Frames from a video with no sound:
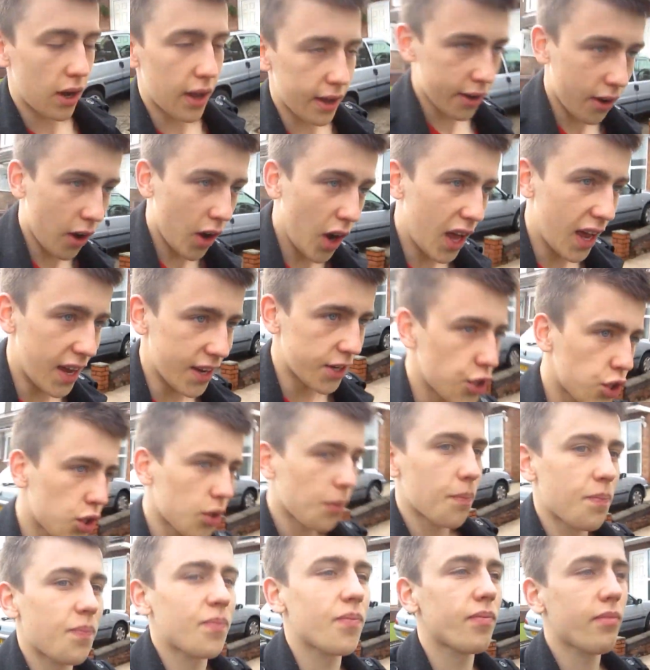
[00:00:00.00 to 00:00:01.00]
Le College
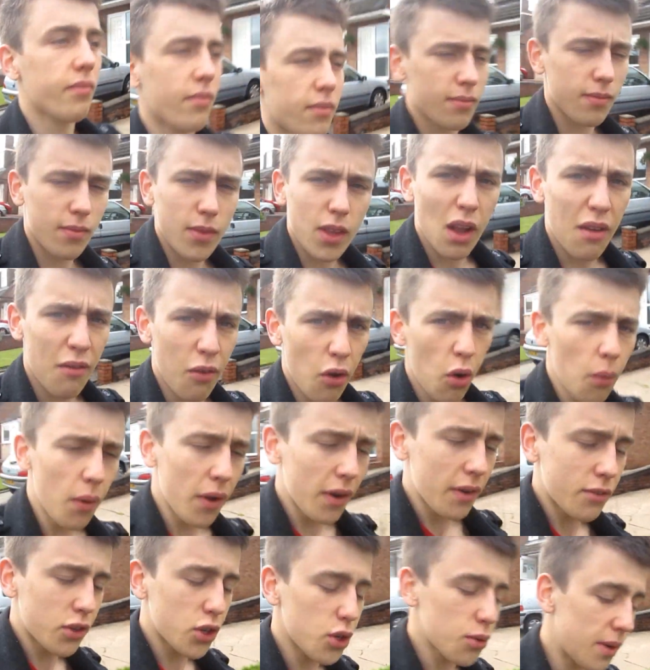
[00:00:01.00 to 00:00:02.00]
for
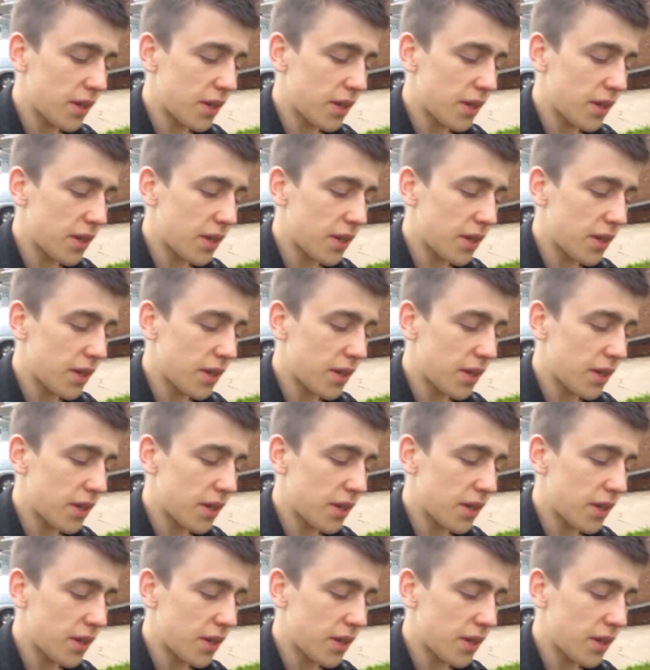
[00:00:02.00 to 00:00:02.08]
one of two